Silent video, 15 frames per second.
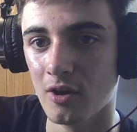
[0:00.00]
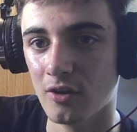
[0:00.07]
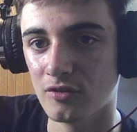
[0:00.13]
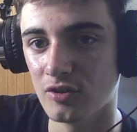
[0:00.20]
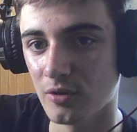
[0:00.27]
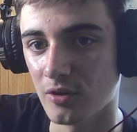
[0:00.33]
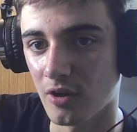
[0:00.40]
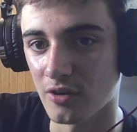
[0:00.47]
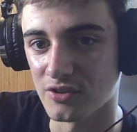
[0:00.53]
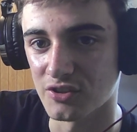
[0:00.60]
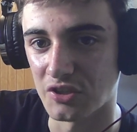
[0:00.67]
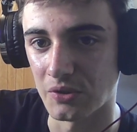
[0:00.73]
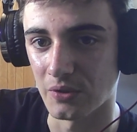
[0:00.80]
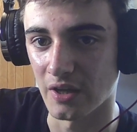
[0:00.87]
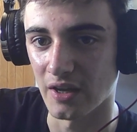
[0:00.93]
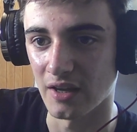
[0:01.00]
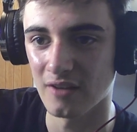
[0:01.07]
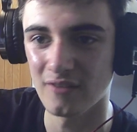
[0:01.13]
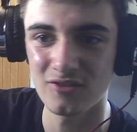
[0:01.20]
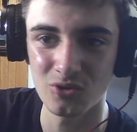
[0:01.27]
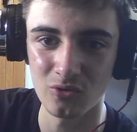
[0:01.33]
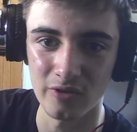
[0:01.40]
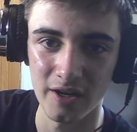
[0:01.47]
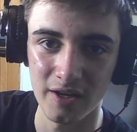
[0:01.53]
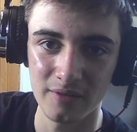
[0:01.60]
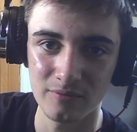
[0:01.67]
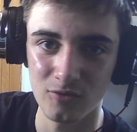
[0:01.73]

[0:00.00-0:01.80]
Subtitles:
2 cost 2k. It's alright.